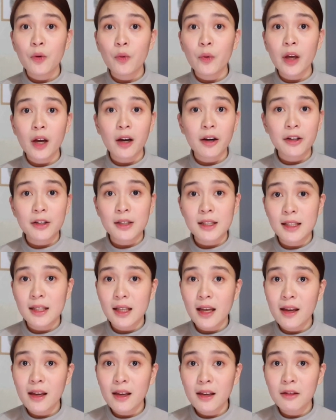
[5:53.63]
we are
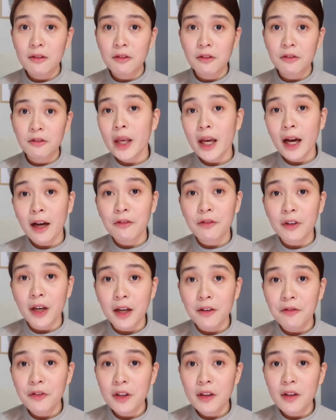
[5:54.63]
safe, we have
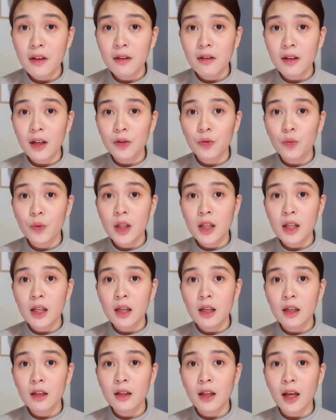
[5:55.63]
everything that we
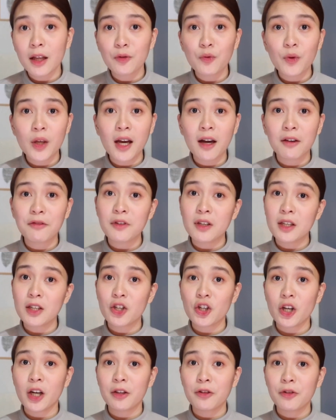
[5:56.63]
need, and we have
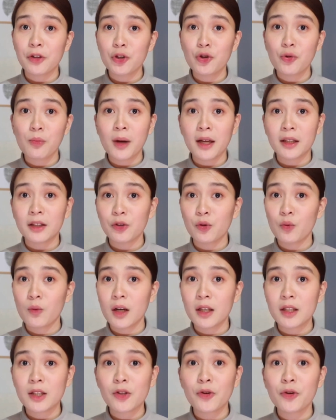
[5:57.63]
each other no matter
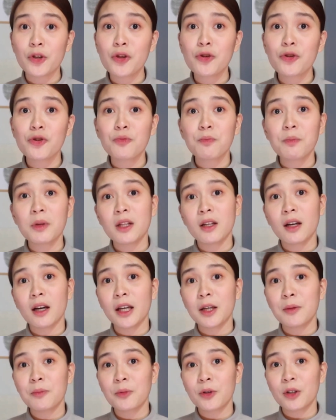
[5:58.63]
what. So yun yung
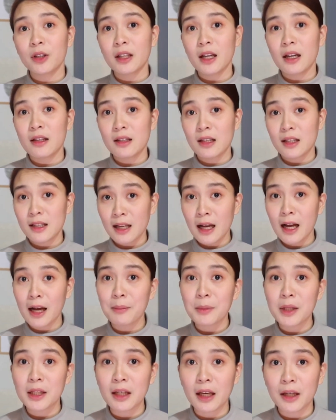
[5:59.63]
pinaka-importante sa
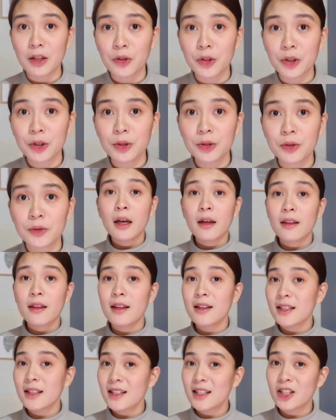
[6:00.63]
amin ngayon.
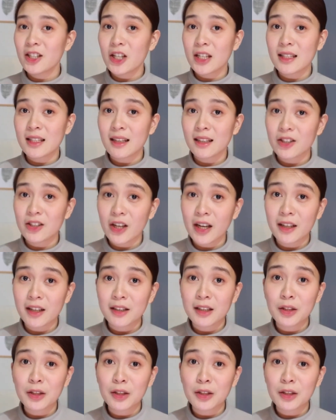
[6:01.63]
This is just a trial